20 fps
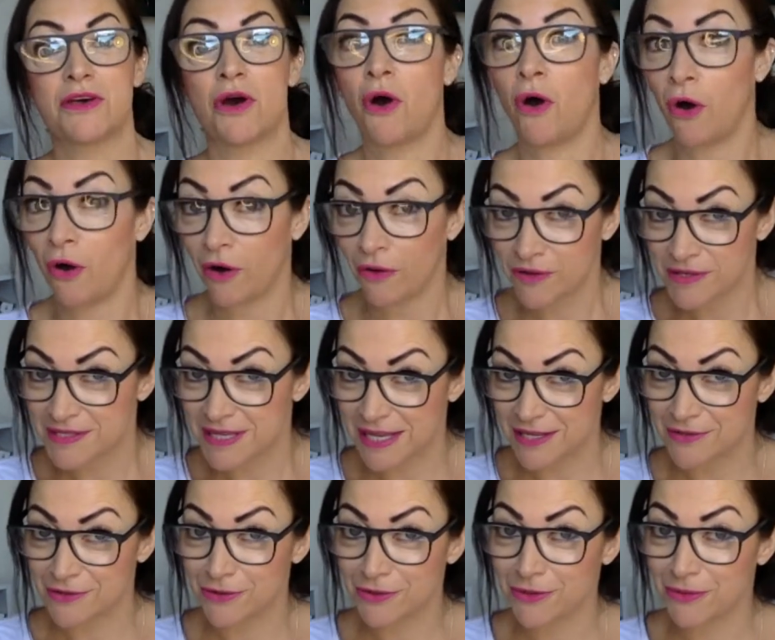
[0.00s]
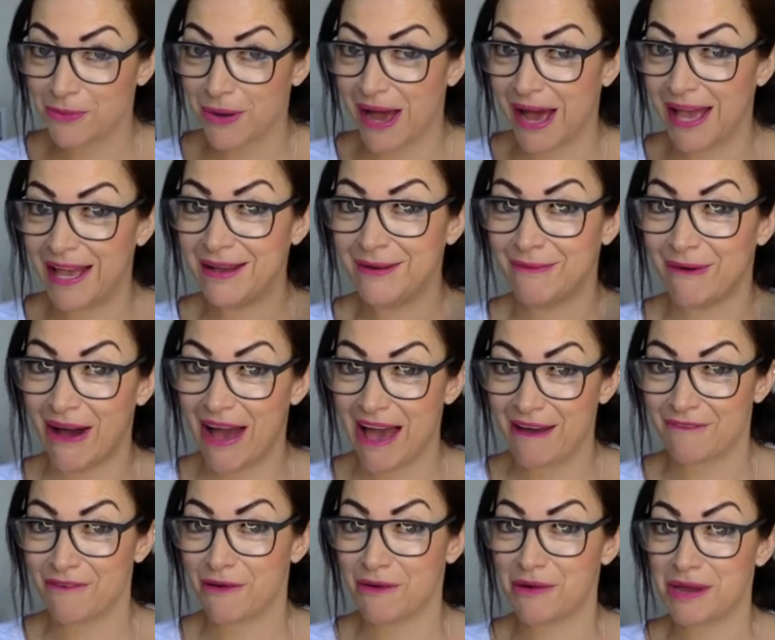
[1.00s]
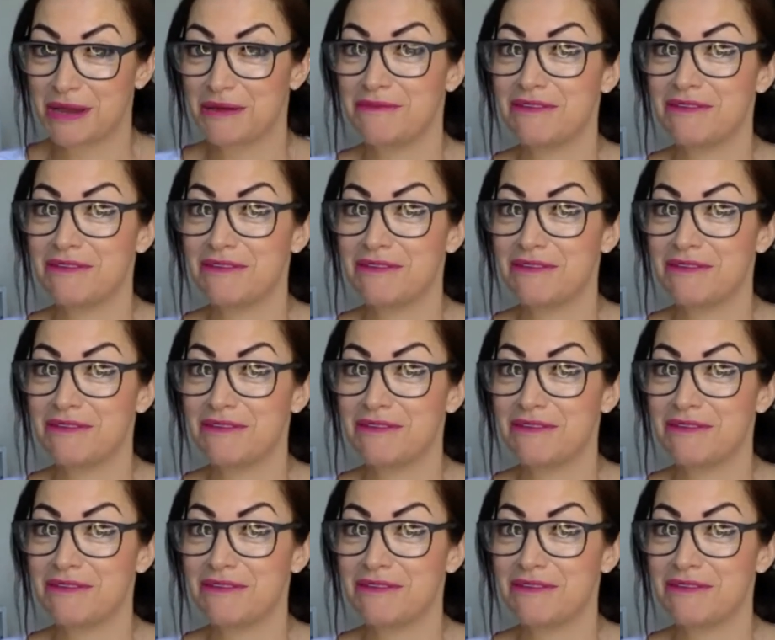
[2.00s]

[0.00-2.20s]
Or said another way, whatever we